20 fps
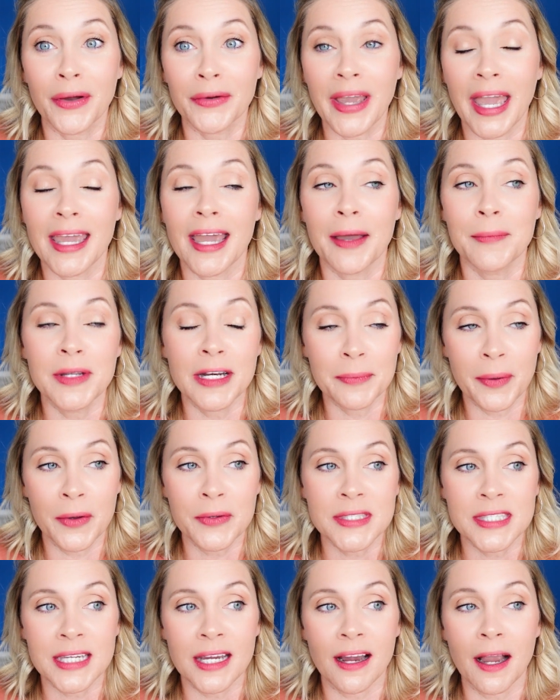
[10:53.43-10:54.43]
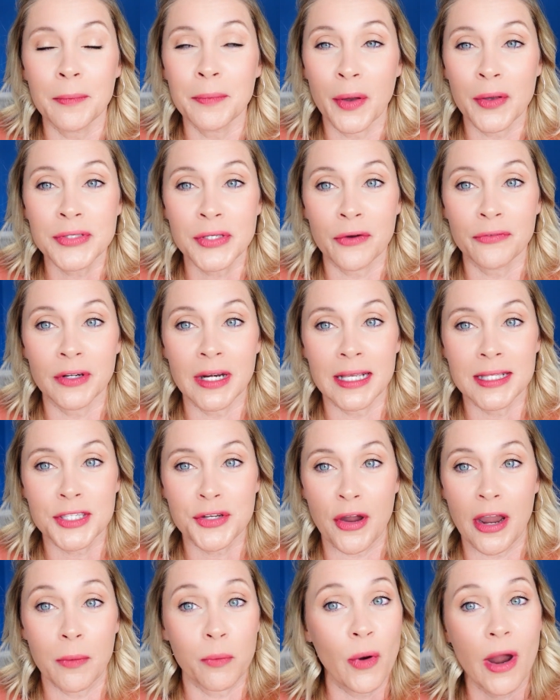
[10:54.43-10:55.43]
Okay, I'm gonna post here, I'm post over at
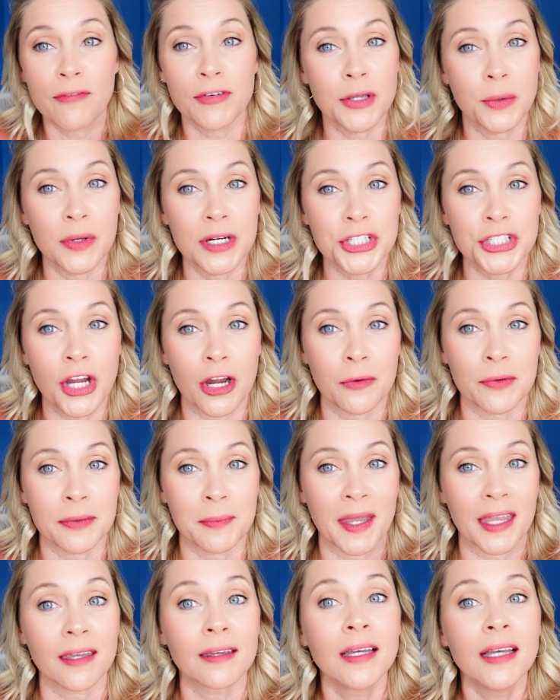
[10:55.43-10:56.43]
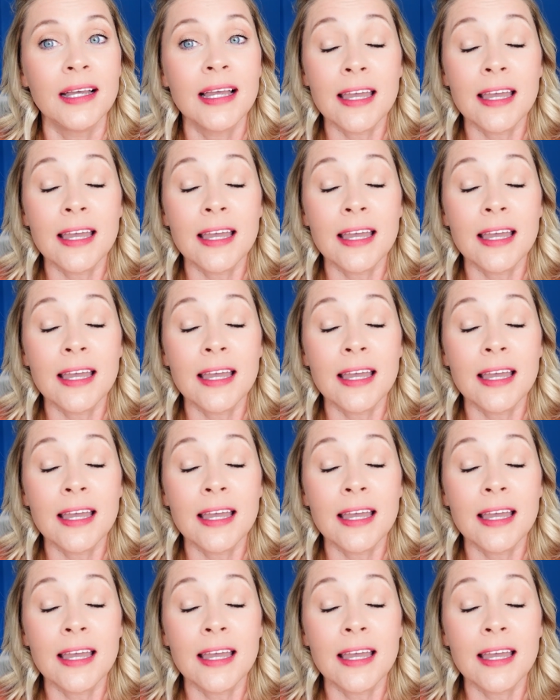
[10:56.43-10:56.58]
Instagram, wherever you wanna share with me.